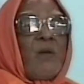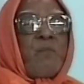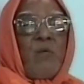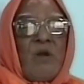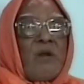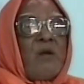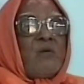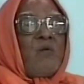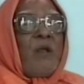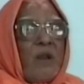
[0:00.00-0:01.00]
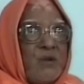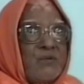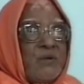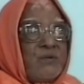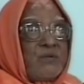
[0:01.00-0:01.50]
We are pulled in two
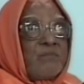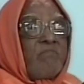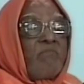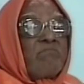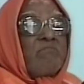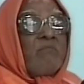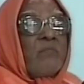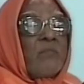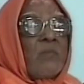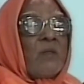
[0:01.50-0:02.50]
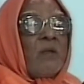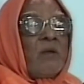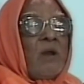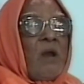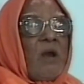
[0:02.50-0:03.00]
directions,
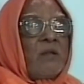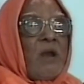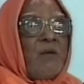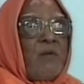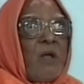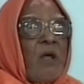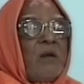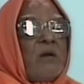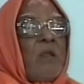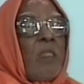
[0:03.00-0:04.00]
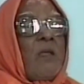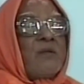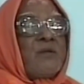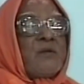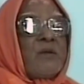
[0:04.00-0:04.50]
and that we are
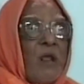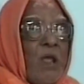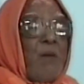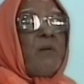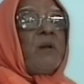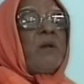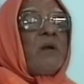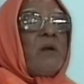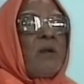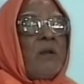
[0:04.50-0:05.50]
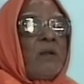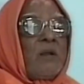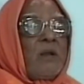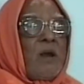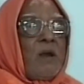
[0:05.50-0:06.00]
stable
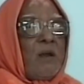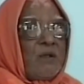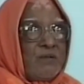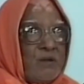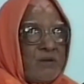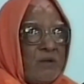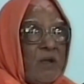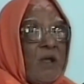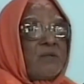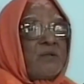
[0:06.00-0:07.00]
and existing